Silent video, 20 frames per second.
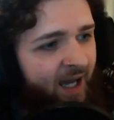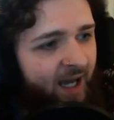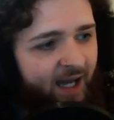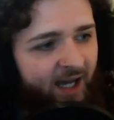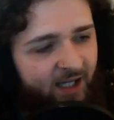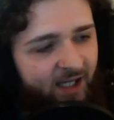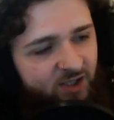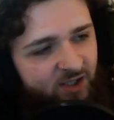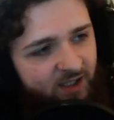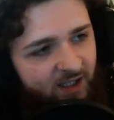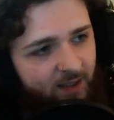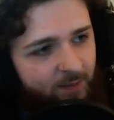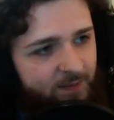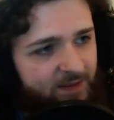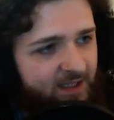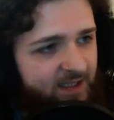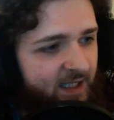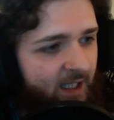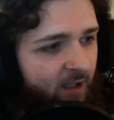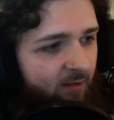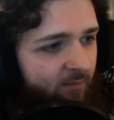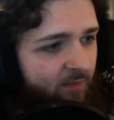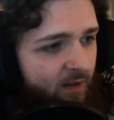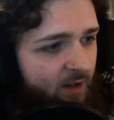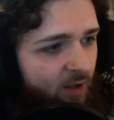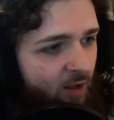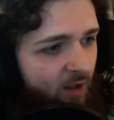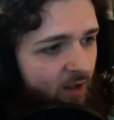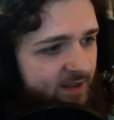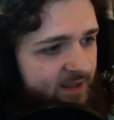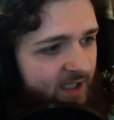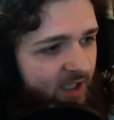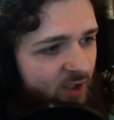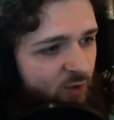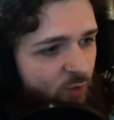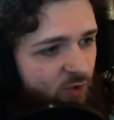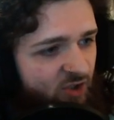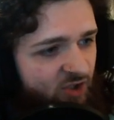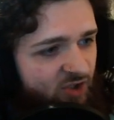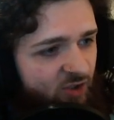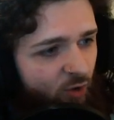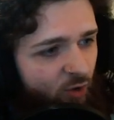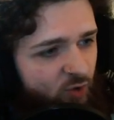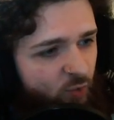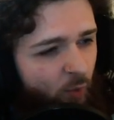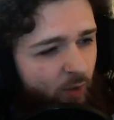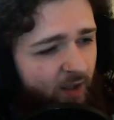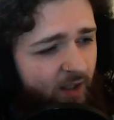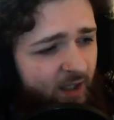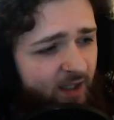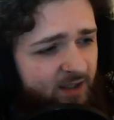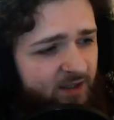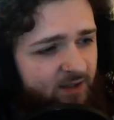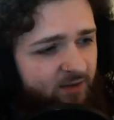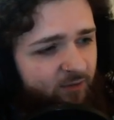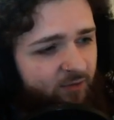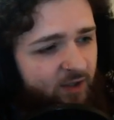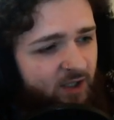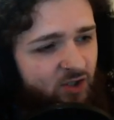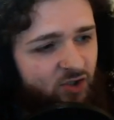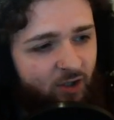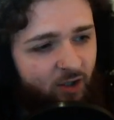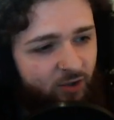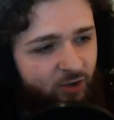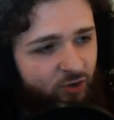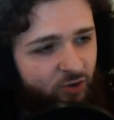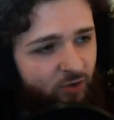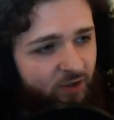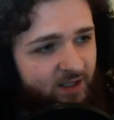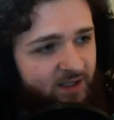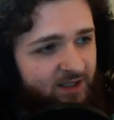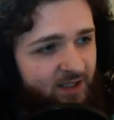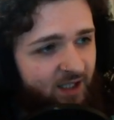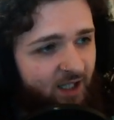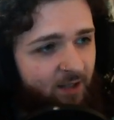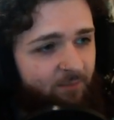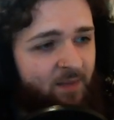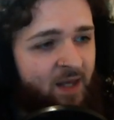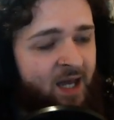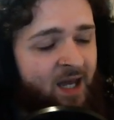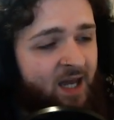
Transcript: And she keeps the same card text, which is cost 1 less for each card destroyed this game.